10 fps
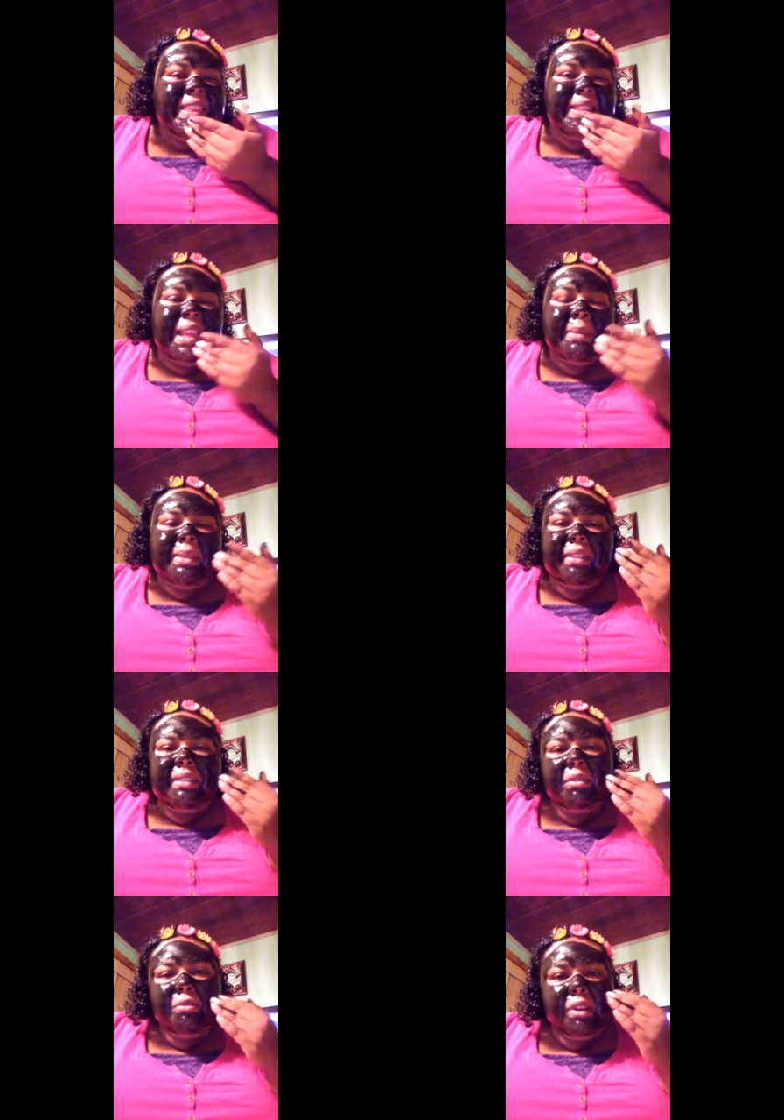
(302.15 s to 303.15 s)
Sometimes I'll
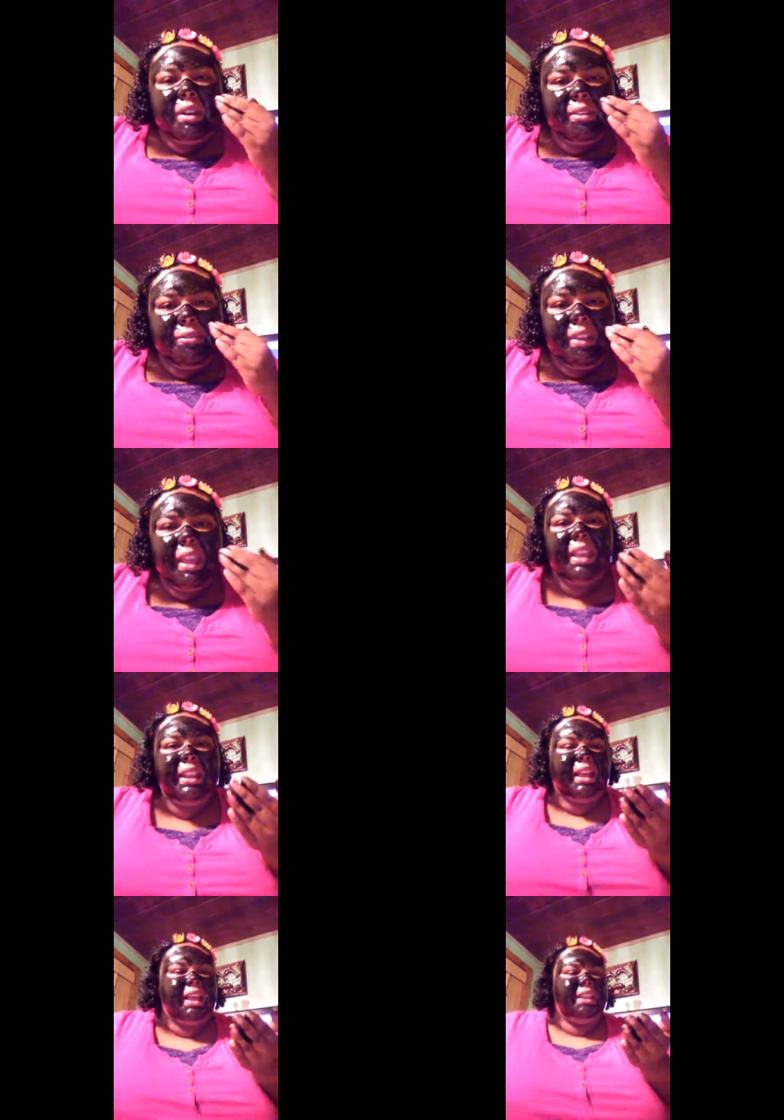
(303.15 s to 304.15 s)
sit in front of the fan.
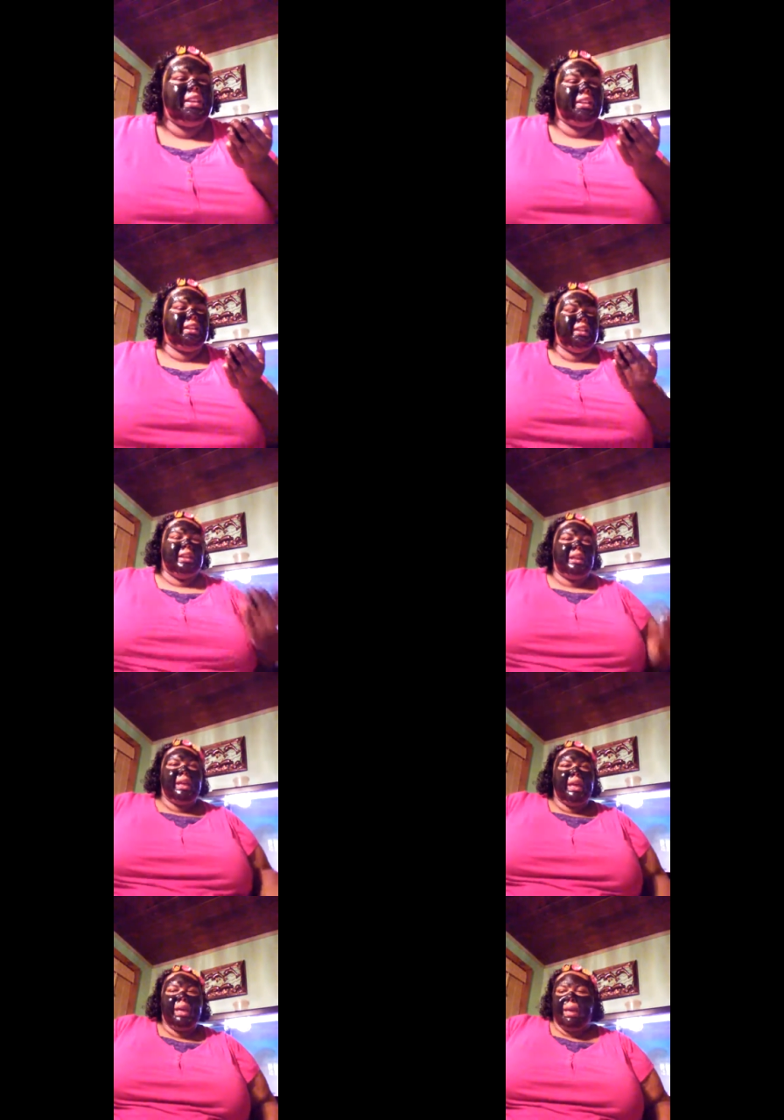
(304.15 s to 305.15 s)
It kind of
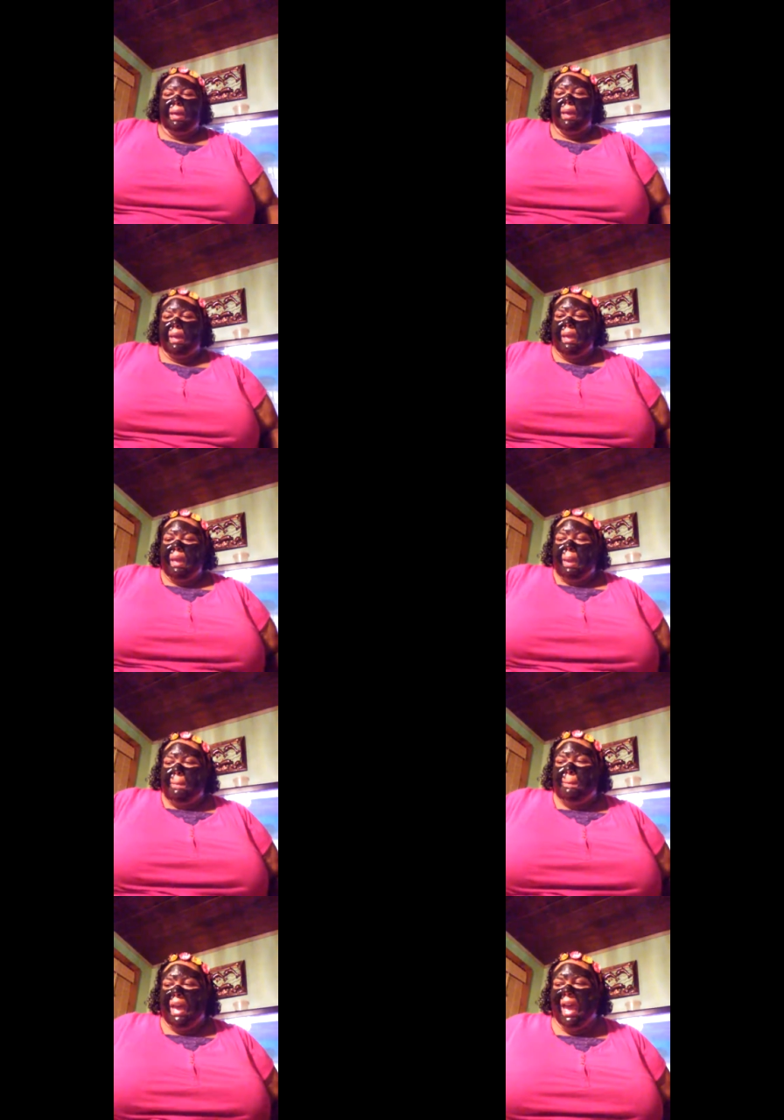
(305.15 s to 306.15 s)

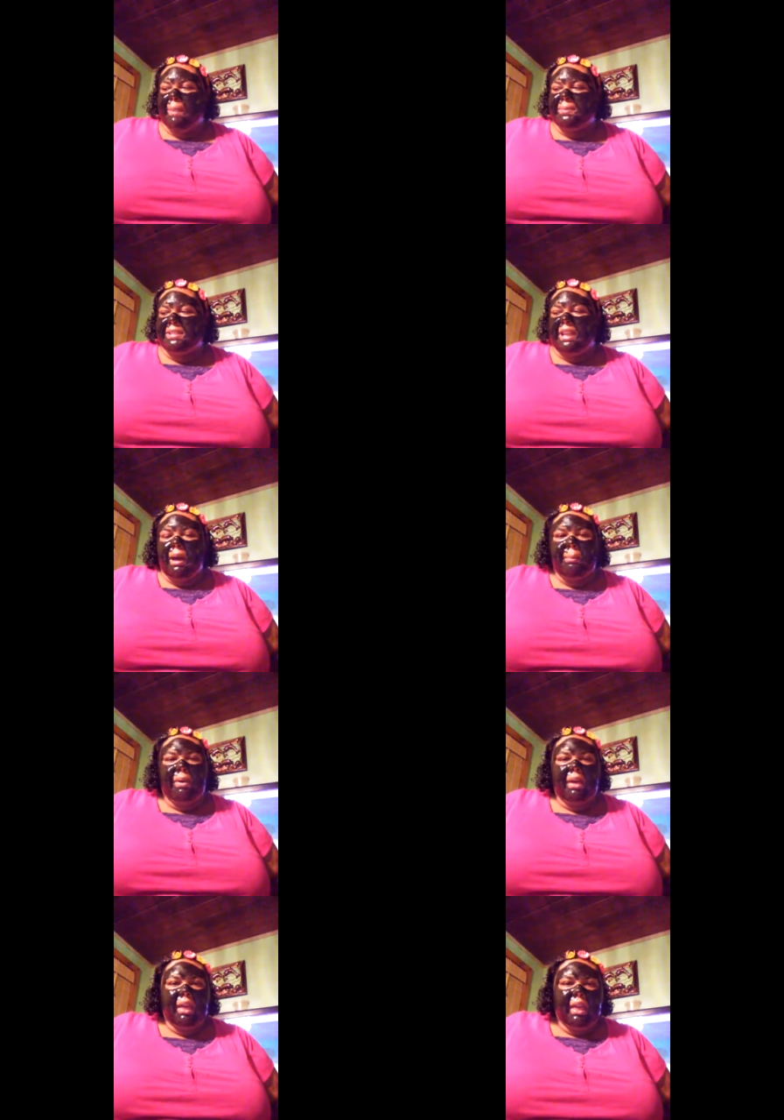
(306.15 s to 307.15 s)
peps up
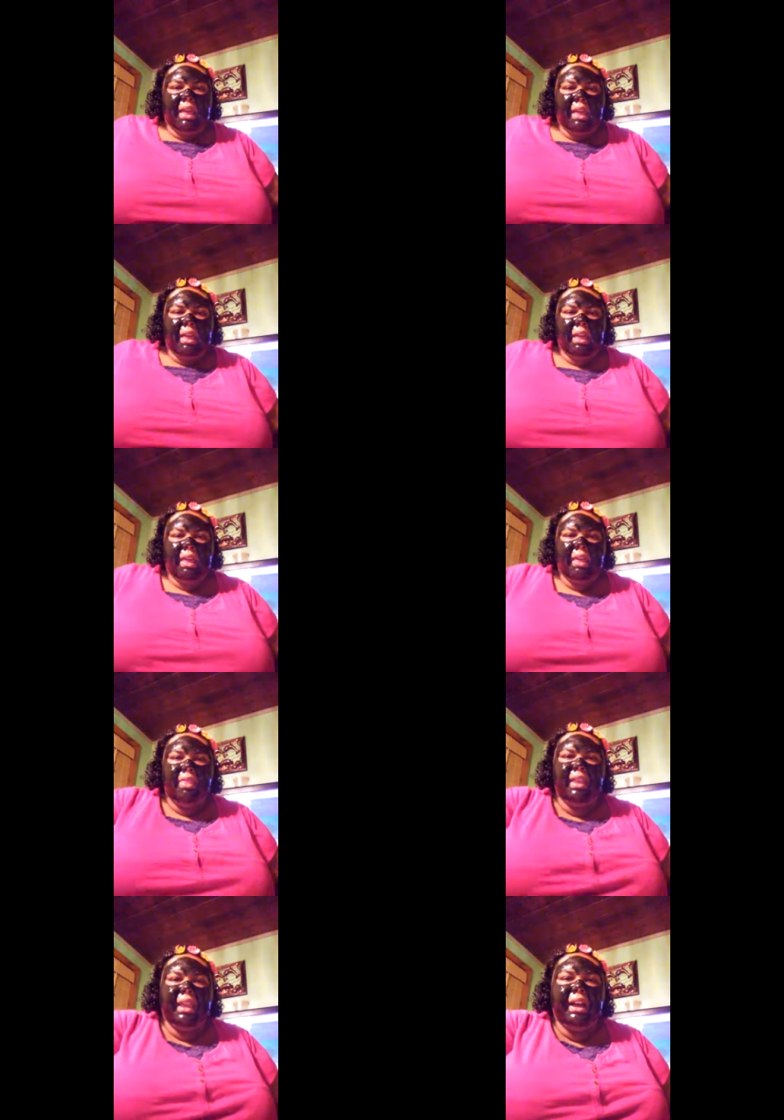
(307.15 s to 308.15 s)

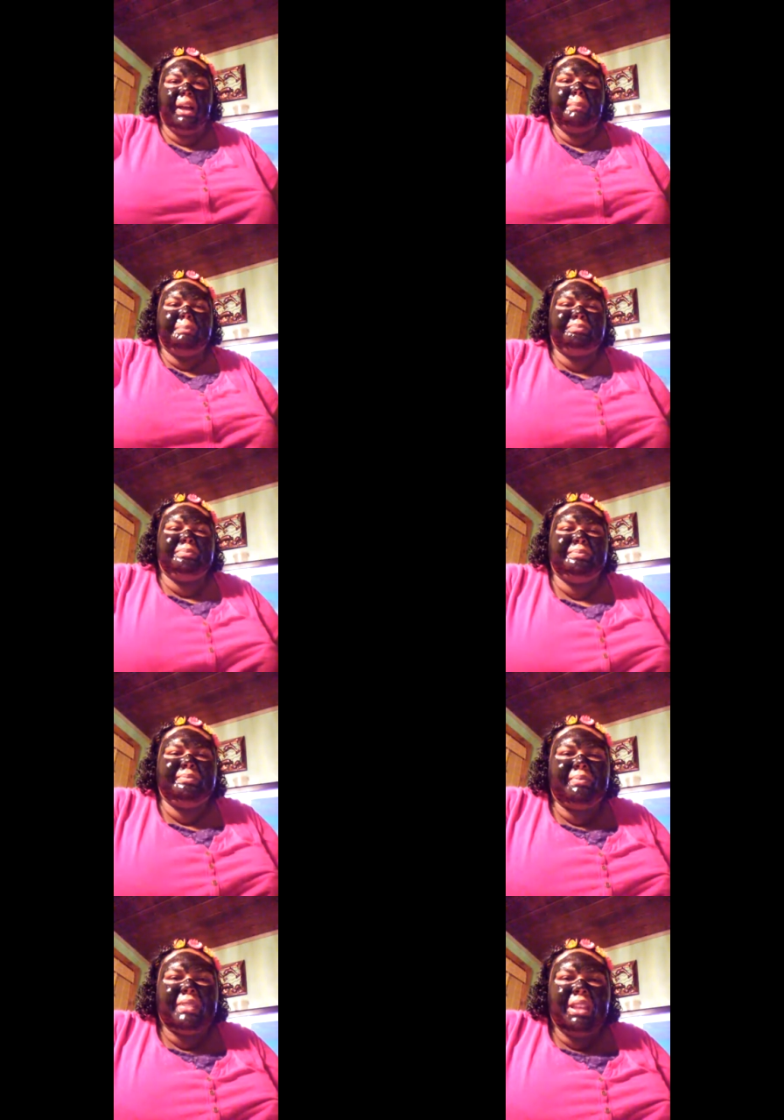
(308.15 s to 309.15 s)
the um,
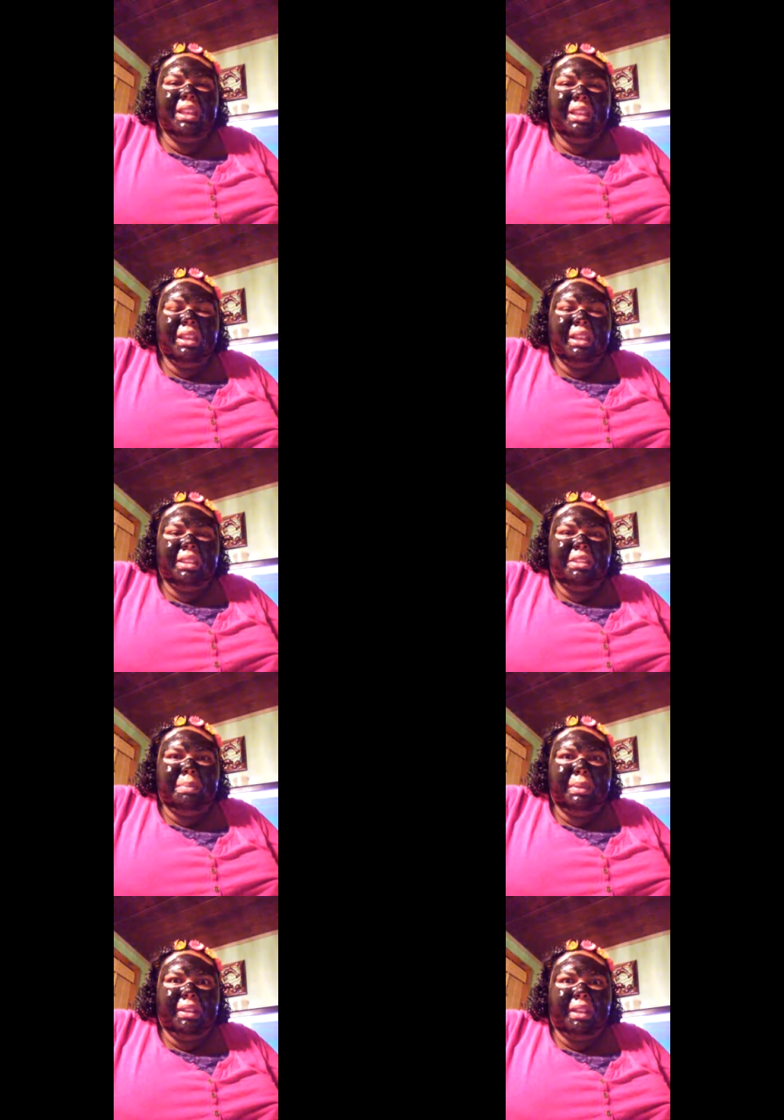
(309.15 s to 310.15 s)

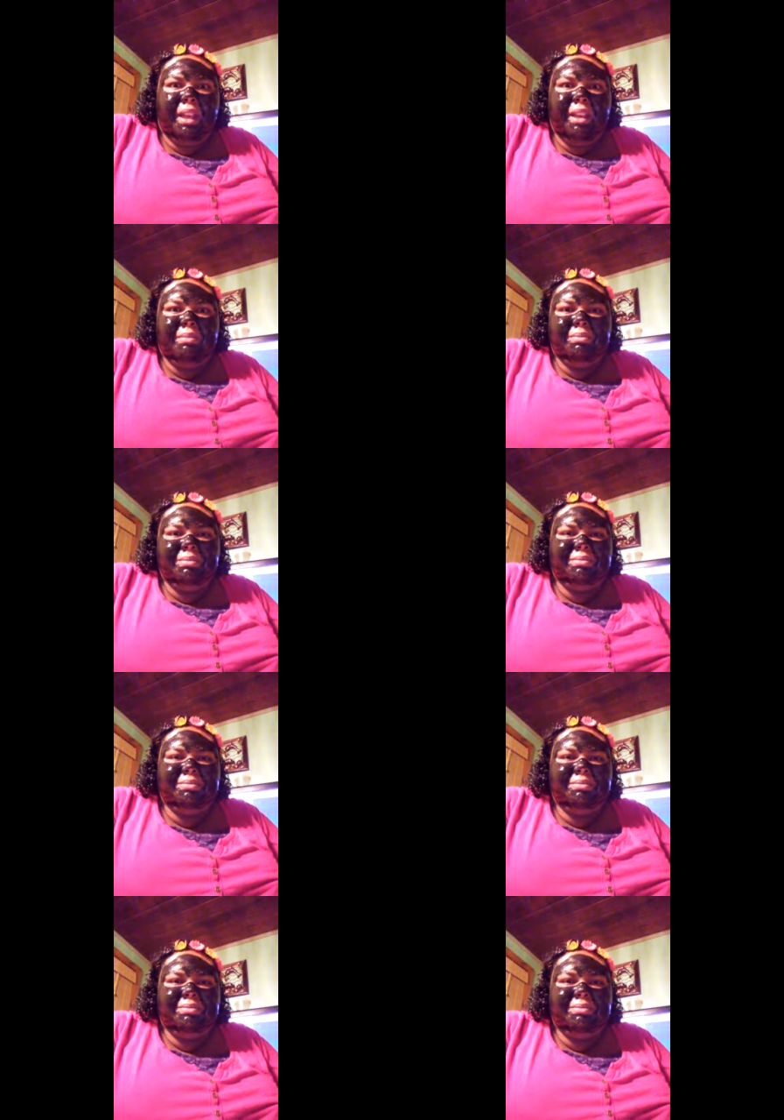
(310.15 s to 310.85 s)
speed time.